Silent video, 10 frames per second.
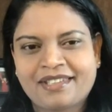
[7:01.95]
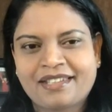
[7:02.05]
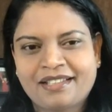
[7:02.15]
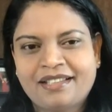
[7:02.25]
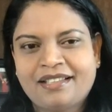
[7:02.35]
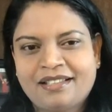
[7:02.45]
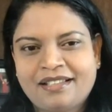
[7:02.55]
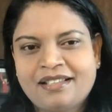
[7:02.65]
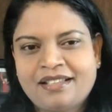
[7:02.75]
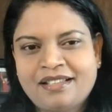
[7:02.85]

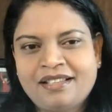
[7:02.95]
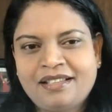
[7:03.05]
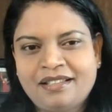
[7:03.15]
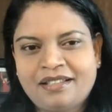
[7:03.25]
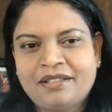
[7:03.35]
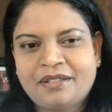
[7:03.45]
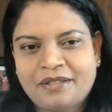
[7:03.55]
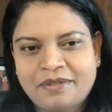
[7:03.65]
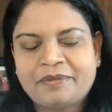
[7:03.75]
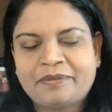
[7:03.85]

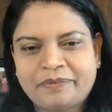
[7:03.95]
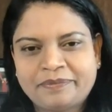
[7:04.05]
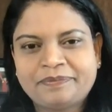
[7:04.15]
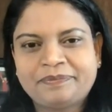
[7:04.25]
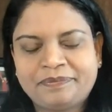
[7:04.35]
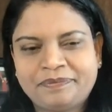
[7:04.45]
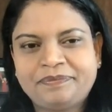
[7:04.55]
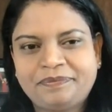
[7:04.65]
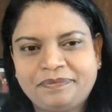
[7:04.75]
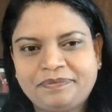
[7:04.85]

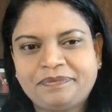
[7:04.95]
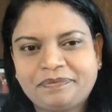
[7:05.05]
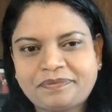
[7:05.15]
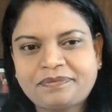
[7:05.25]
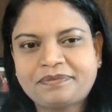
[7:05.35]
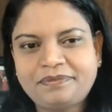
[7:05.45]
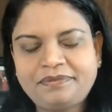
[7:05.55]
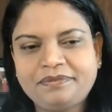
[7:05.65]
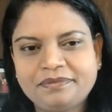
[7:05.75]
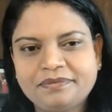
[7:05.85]

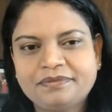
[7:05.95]
(silent)